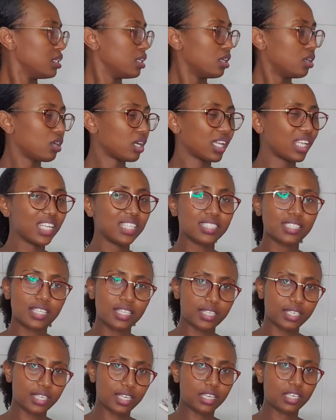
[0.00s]
Okay, let's say
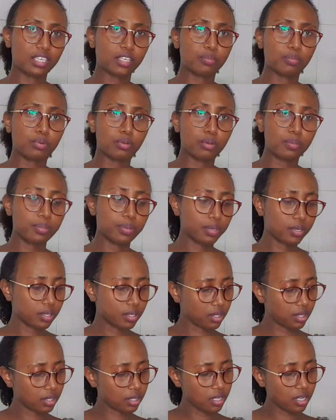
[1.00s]
300 bob.
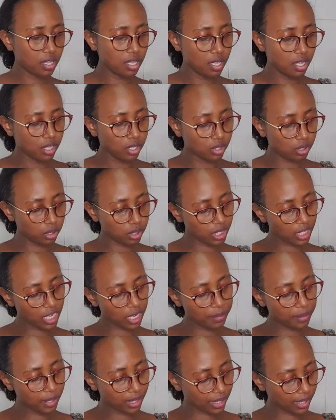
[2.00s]
So
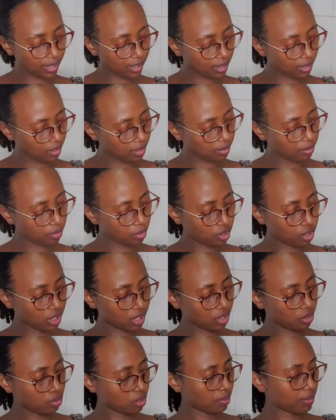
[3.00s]
nikama like more just been